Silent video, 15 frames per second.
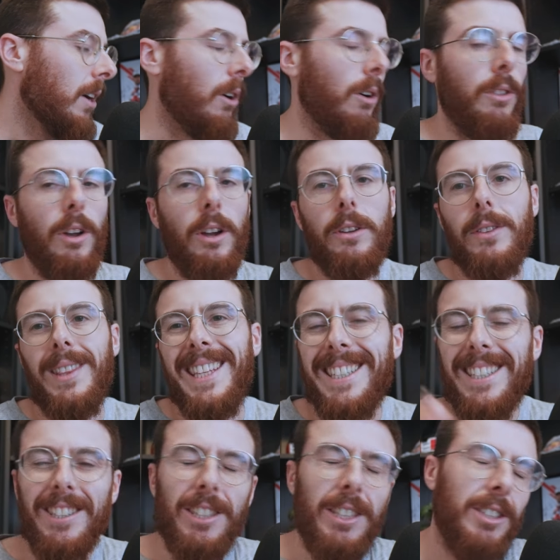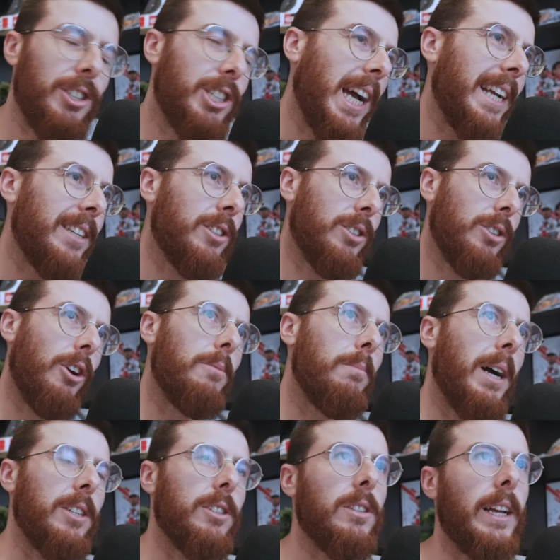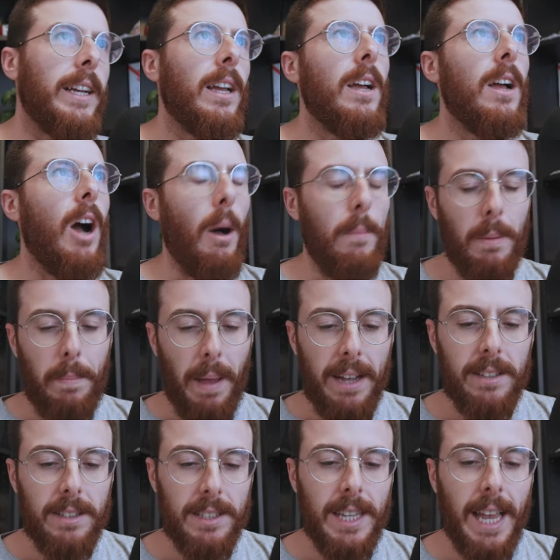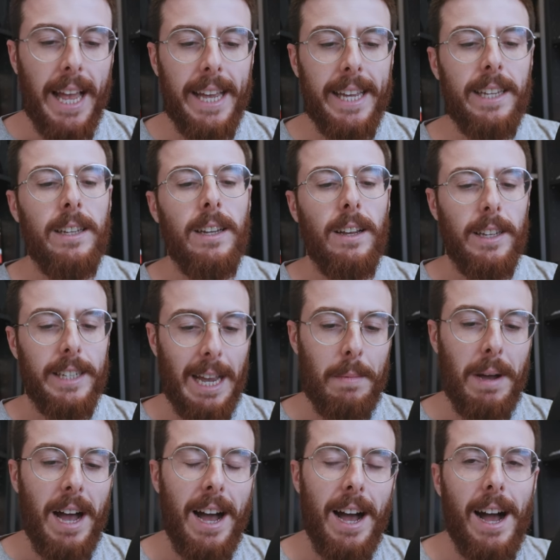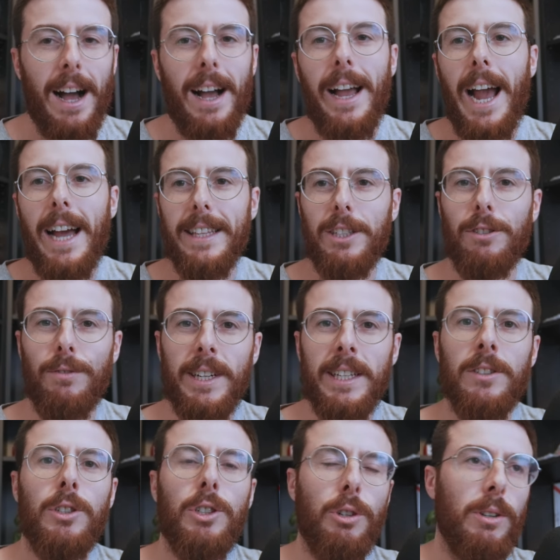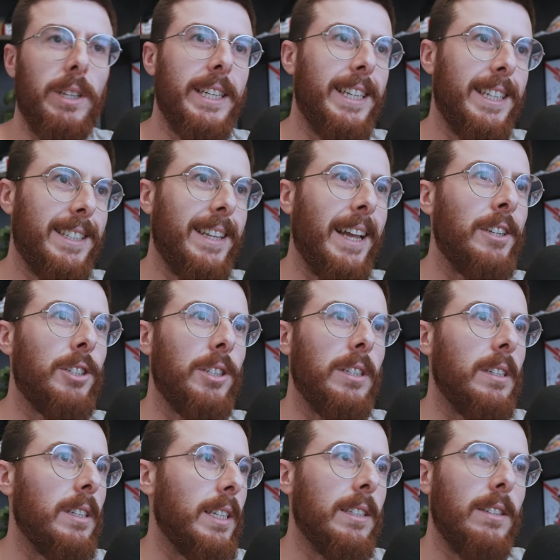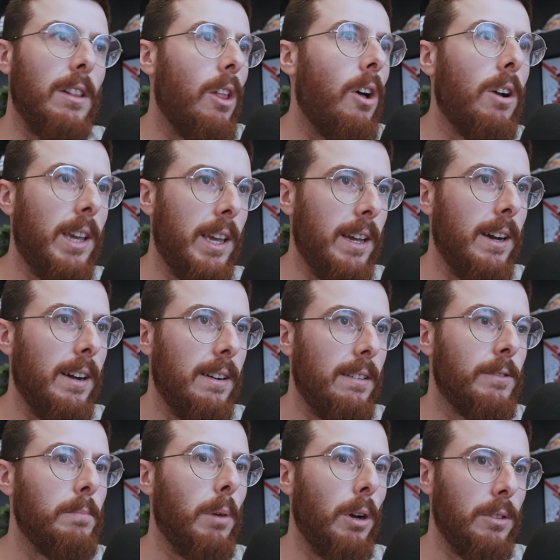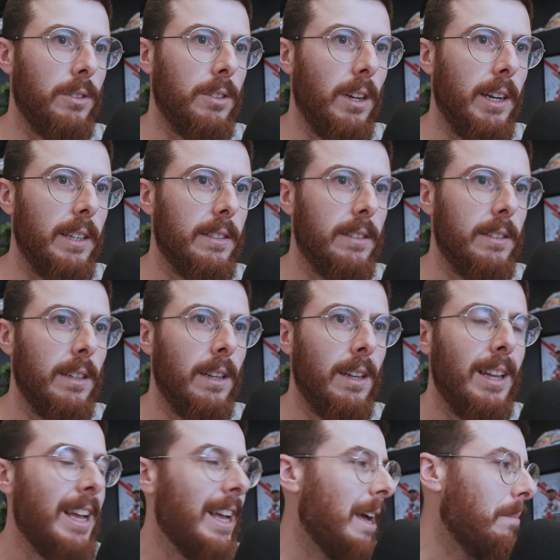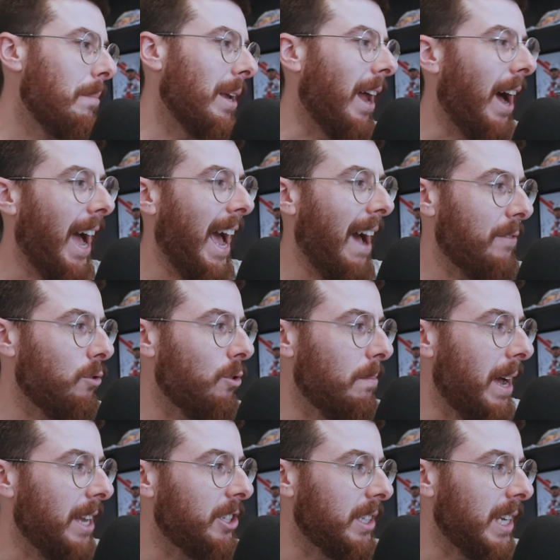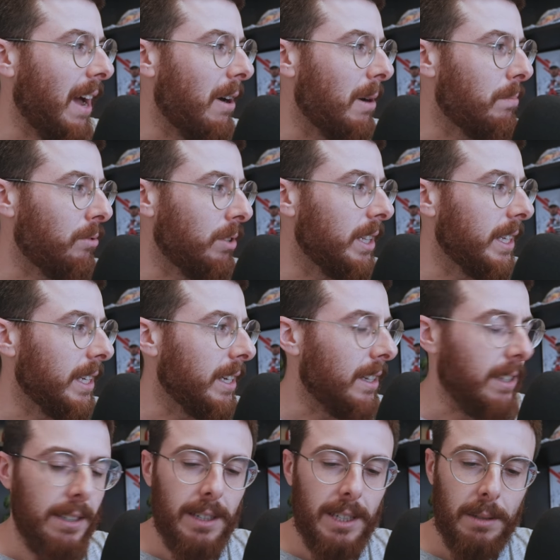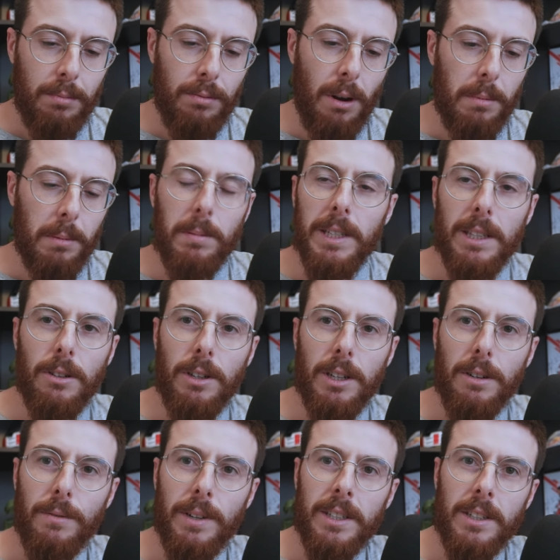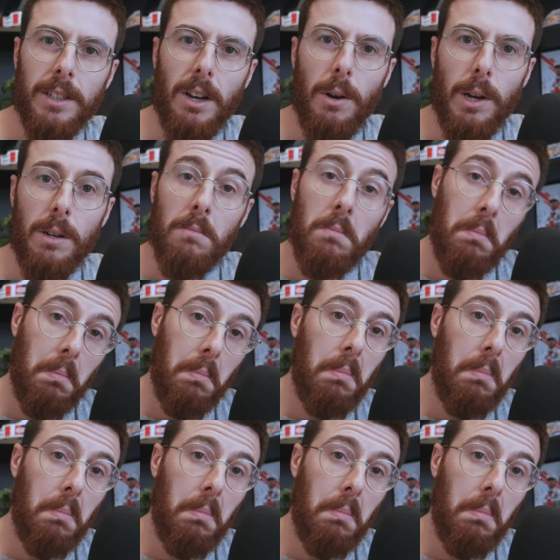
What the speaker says: although this has changed so much. Like, I'm about to say Yamaha, Alex Rins, surely an extension is a lock here from both sides. But I have to imagine now Aprilia is probably looking at Rins and going,